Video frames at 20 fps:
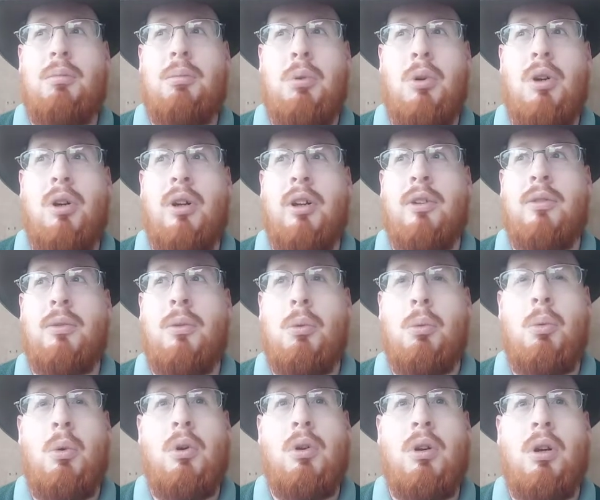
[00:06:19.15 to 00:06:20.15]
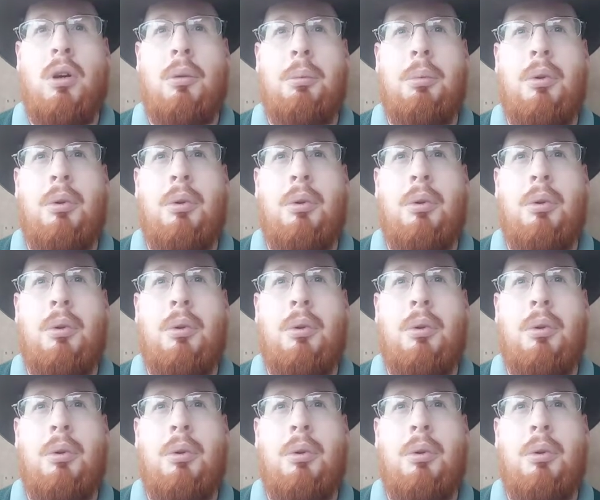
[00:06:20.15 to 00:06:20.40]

products for the Wolcott